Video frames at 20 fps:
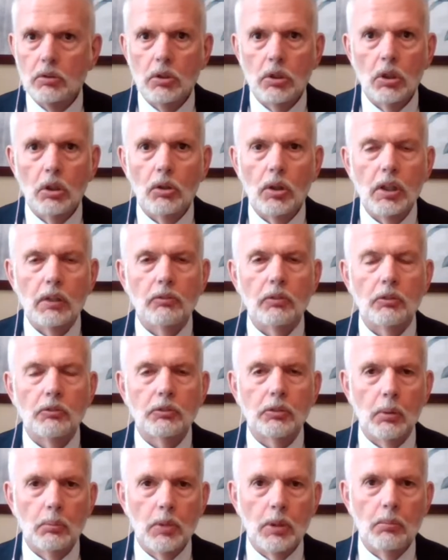even
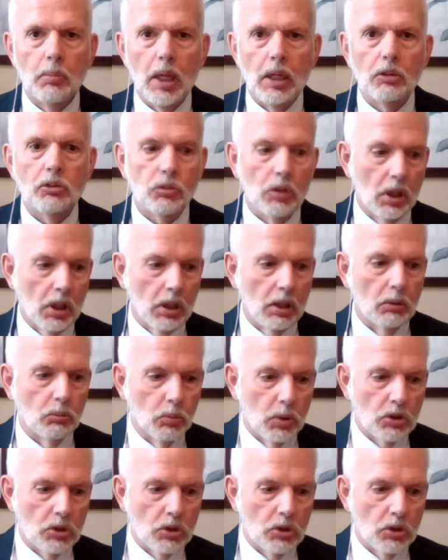from the mentoring,